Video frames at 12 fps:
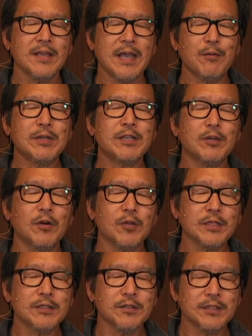And we can
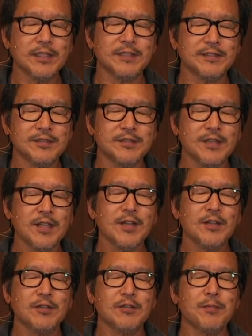only do this
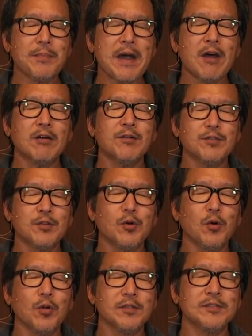through the power of you,
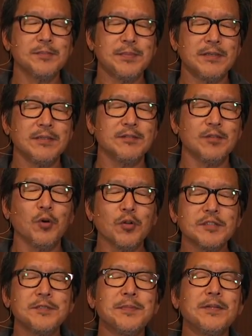Holy Spirit. So
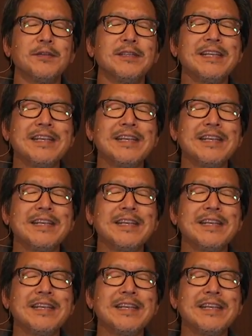Holy Spirit,